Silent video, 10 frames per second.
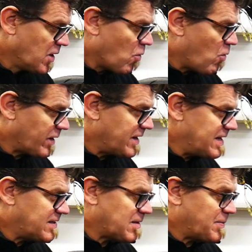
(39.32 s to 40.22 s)
what
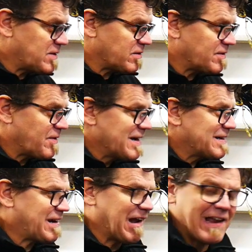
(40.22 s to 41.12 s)
needs to be sort of
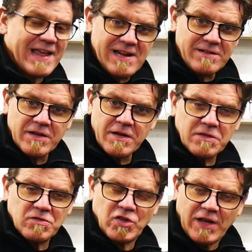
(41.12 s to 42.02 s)
cleaned,
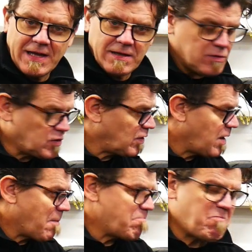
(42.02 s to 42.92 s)
changed,
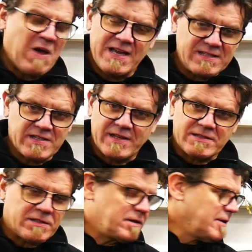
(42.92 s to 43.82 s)

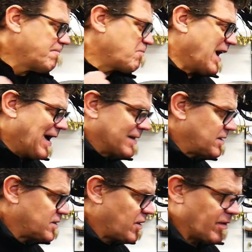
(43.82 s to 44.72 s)
painted,
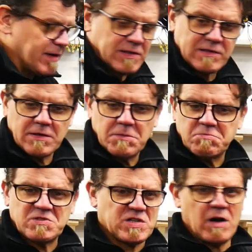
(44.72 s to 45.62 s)
anodized,
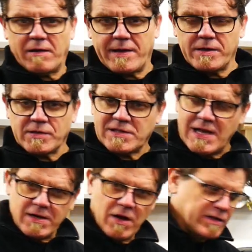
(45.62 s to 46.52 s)
tyres,
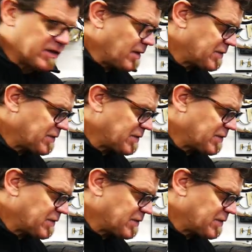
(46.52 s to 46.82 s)
that kind of stuff.